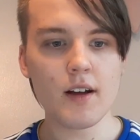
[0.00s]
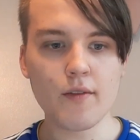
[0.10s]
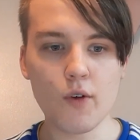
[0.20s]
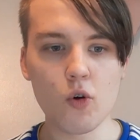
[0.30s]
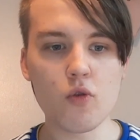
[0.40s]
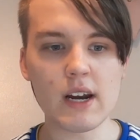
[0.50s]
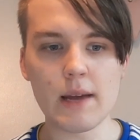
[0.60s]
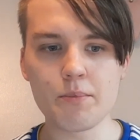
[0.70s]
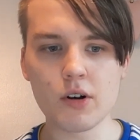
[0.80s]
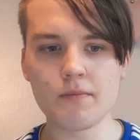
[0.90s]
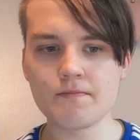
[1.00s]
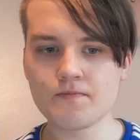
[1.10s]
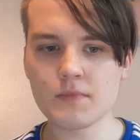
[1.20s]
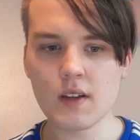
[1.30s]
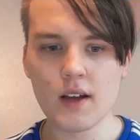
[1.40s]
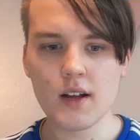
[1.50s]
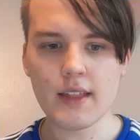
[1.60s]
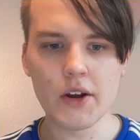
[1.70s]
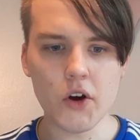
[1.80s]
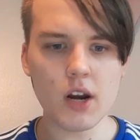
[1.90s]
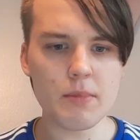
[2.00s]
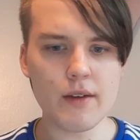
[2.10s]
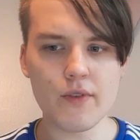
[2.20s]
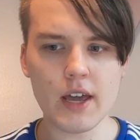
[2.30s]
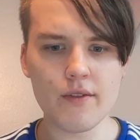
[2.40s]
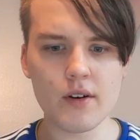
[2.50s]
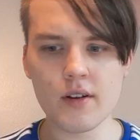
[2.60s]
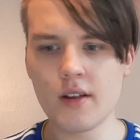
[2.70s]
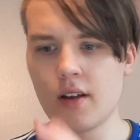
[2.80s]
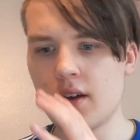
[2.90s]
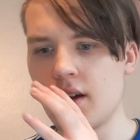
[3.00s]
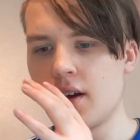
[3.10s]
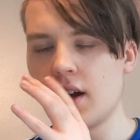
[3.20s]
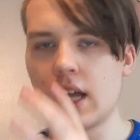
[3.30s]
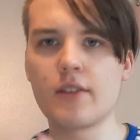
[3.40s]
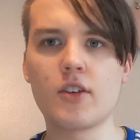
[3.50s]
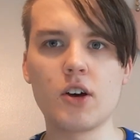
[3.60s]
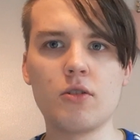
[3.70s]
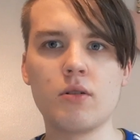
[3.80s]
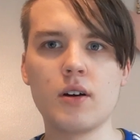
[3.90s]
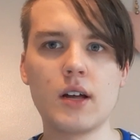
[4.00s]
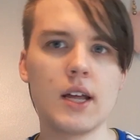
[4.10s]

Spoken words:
Full credit, but they're not going to be forgiven until